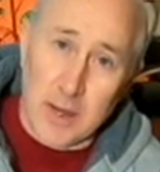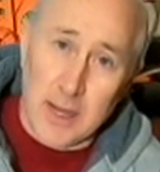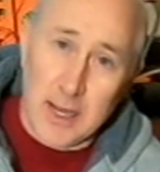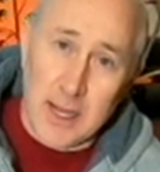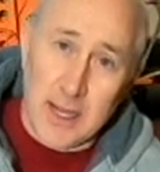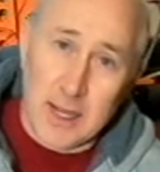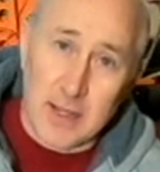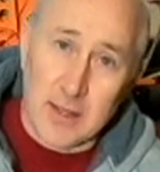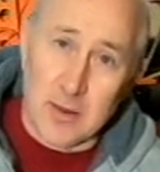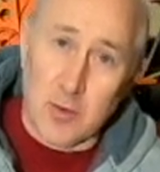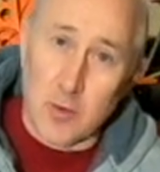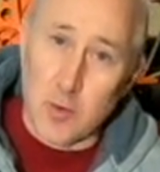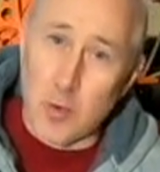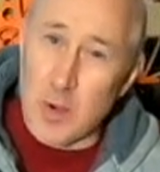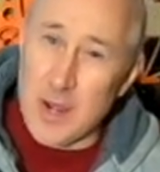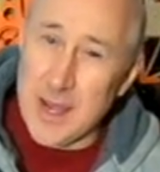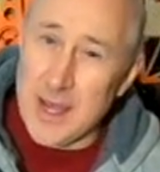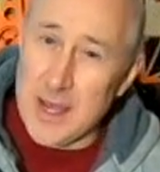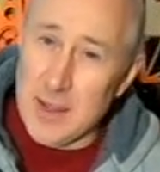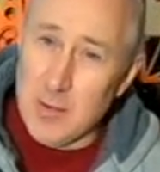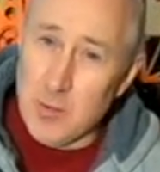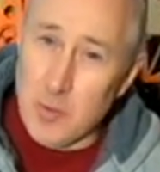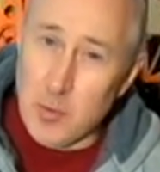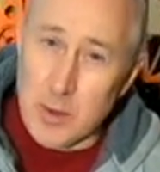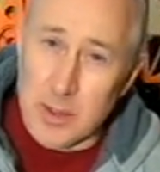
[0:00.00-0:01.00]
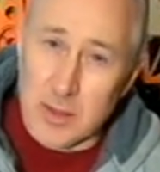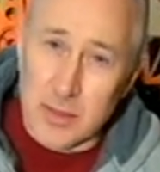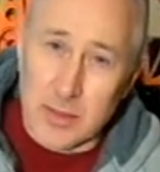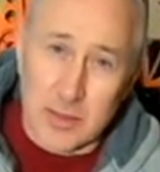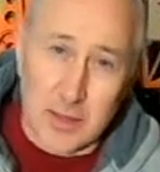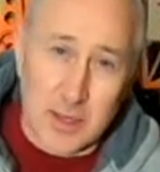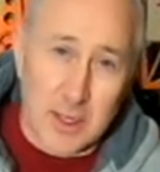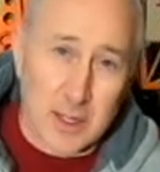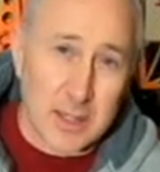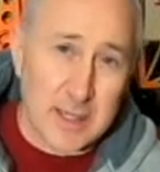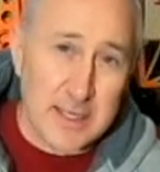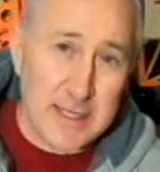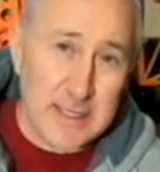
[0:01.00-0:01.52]
way, the way with
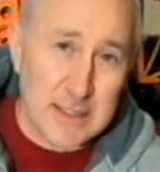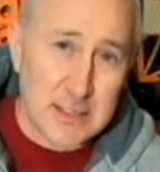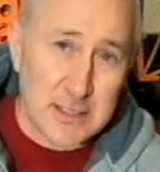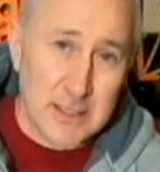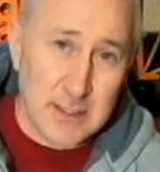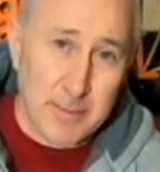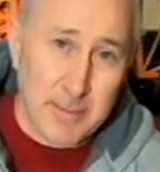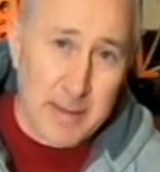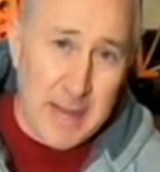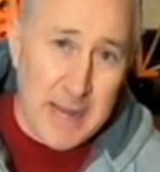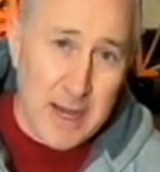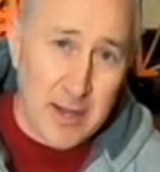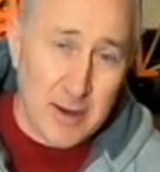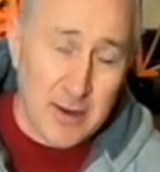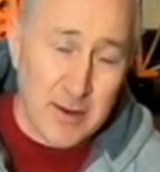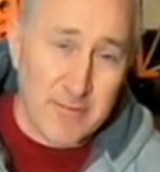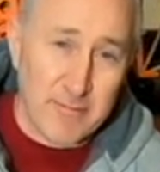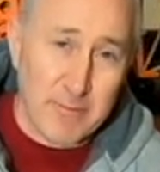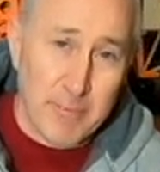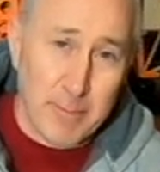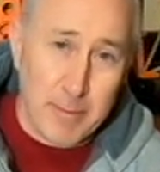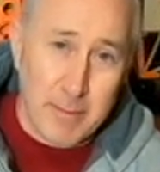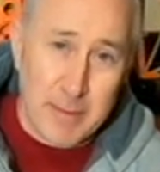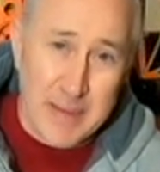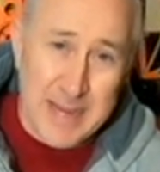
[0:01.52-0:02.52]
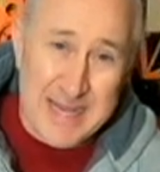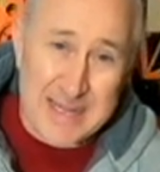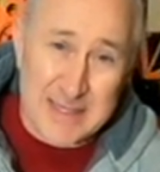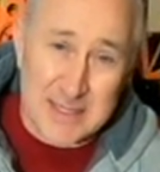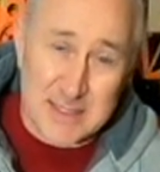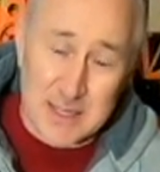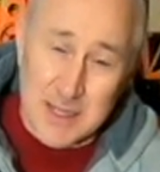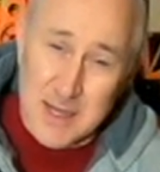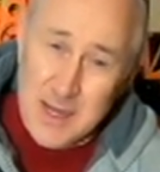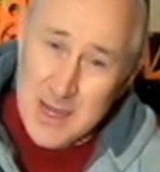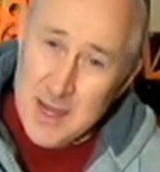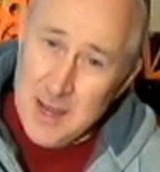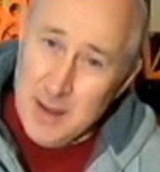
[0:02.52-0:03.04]
the least amount of
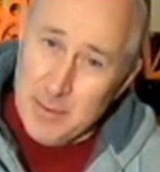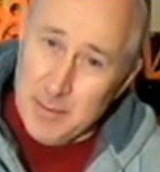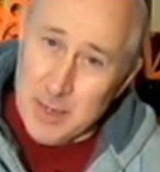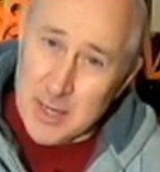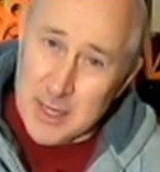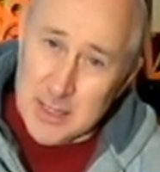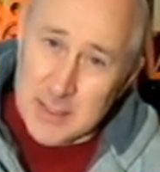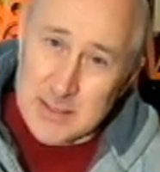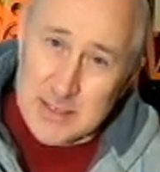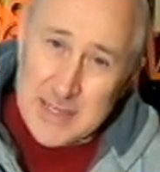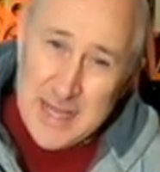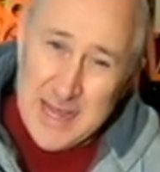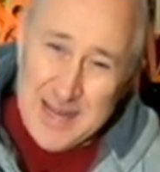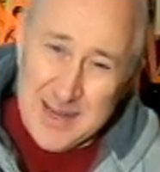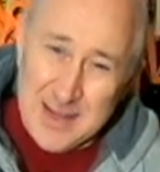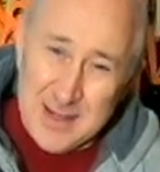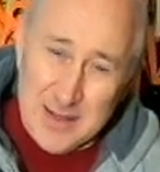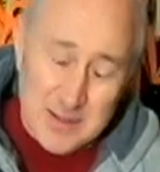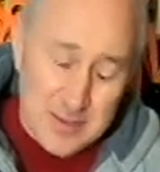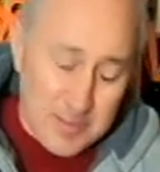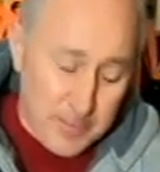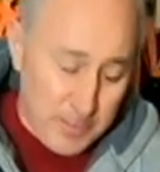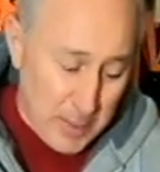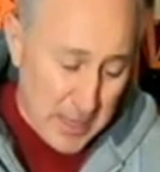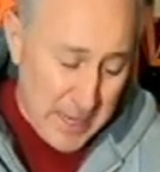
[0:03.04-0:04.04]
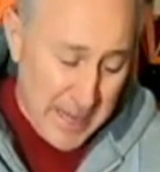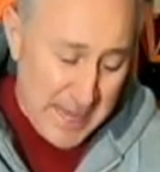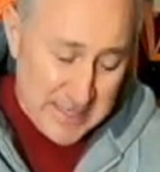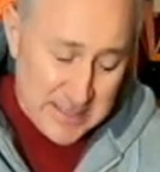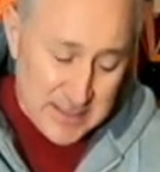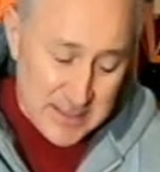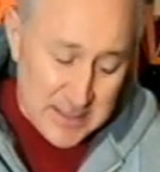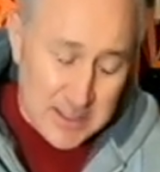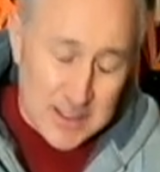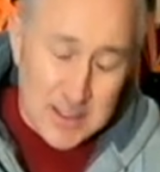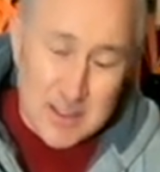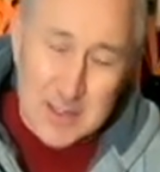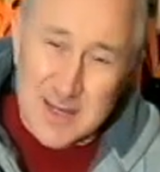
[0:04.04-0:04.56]
mess, because that
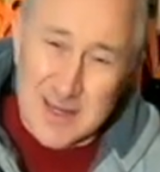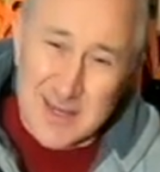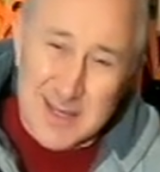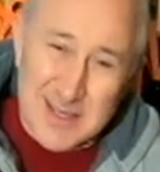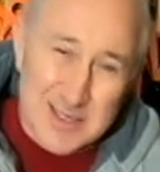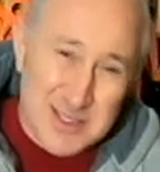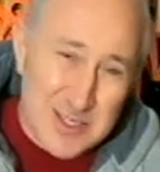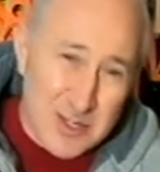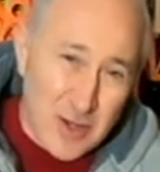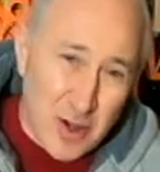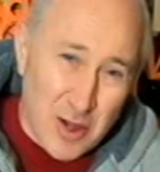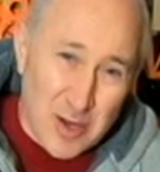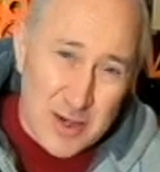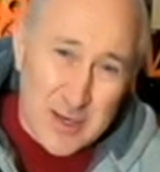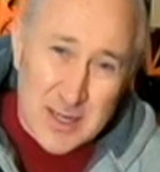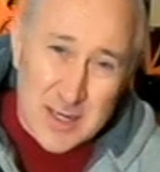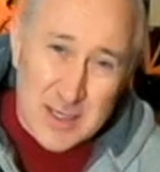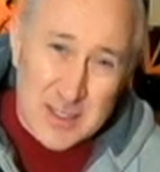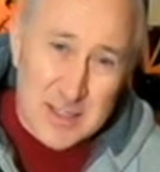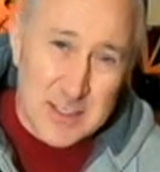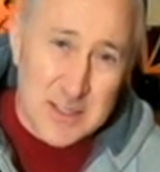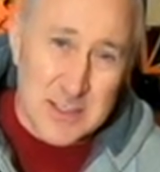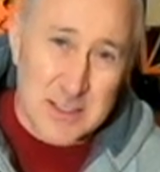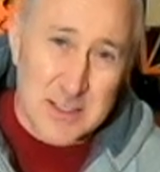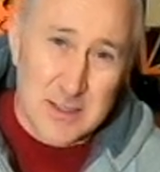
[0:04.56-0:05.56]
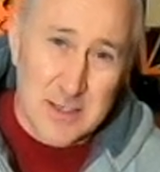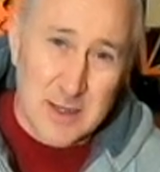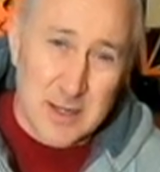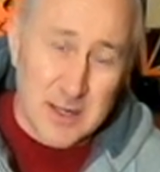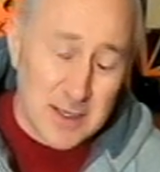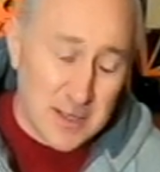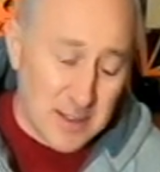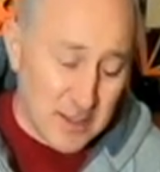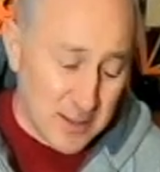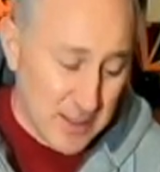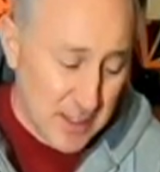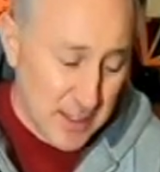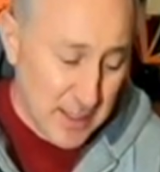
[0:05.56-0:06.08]
plastic sawdust
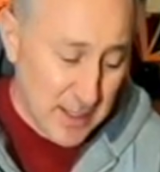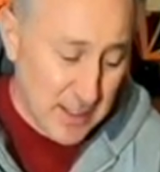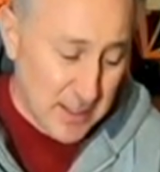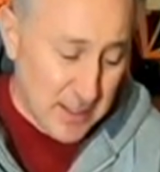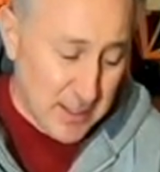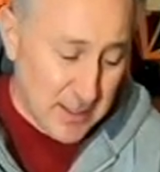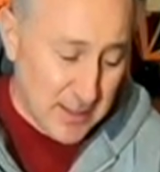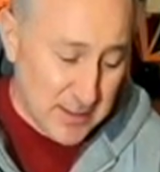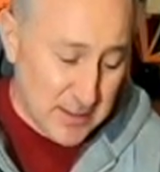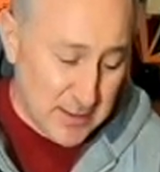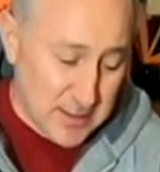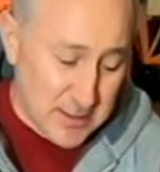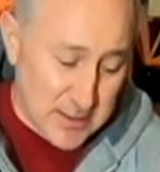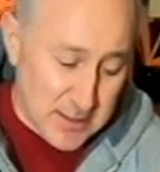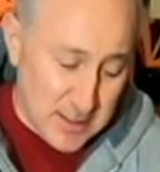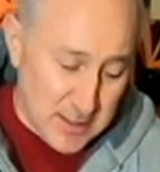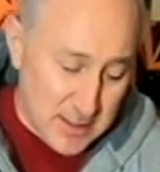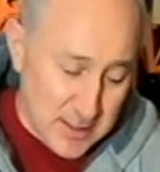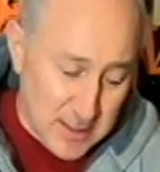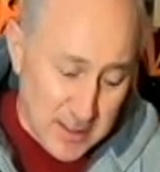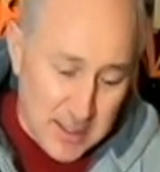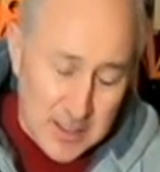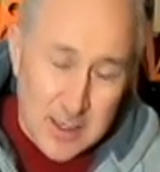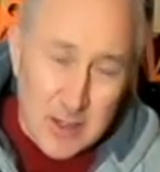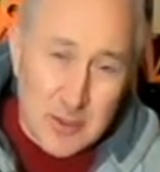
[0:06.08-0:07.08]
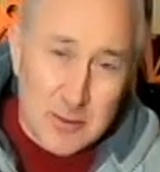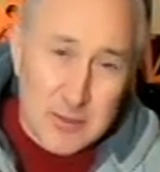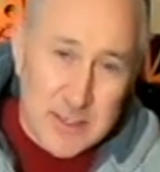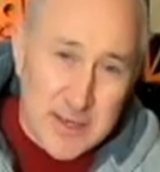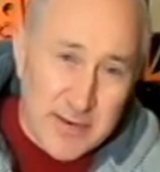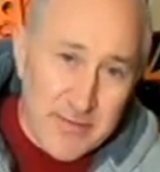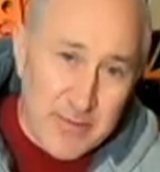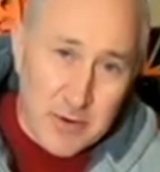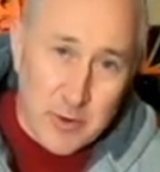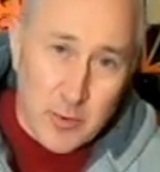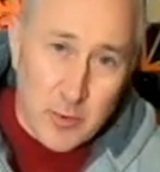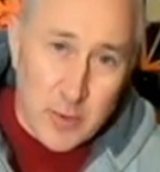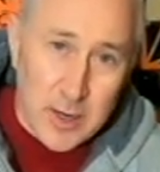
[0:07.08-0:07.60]
it goes
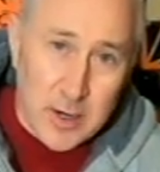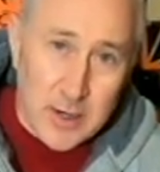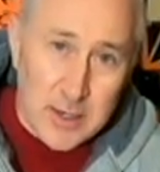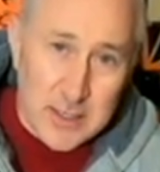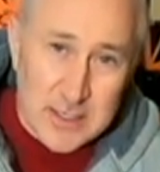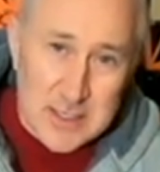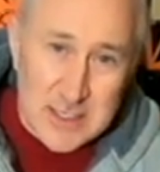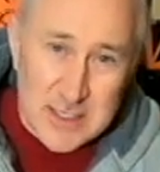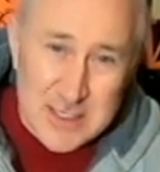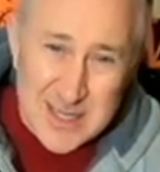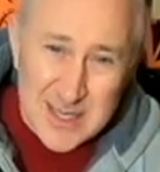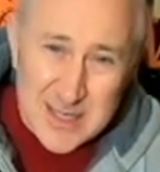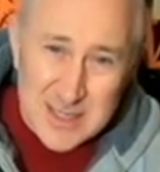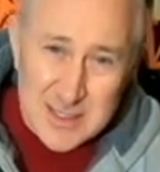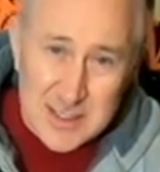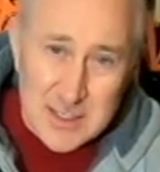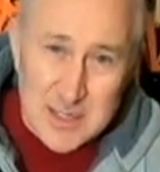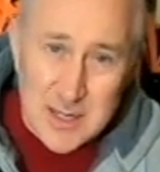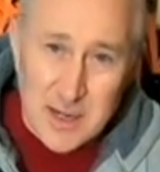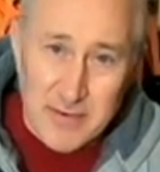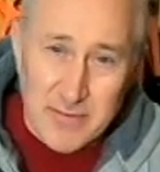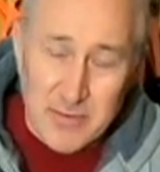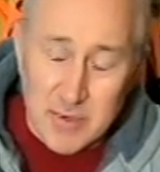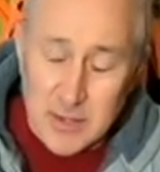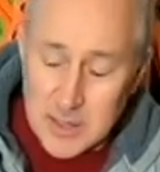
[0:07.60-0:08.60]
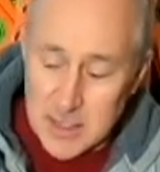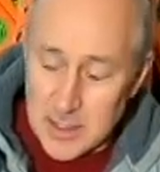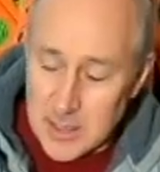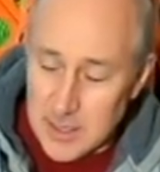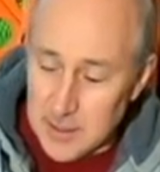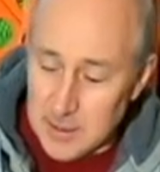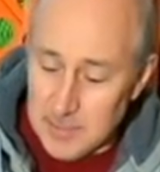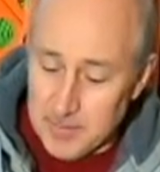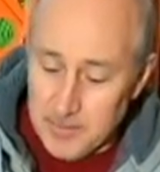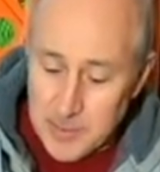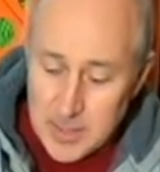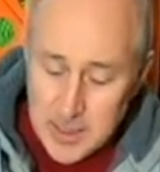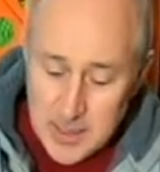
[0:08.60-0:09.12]
everywhere. It sticks to
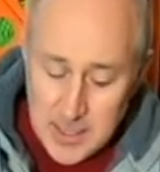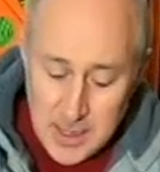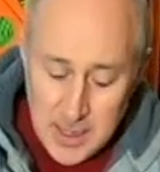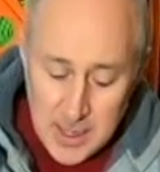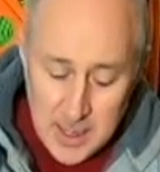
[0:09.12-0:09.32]
everything.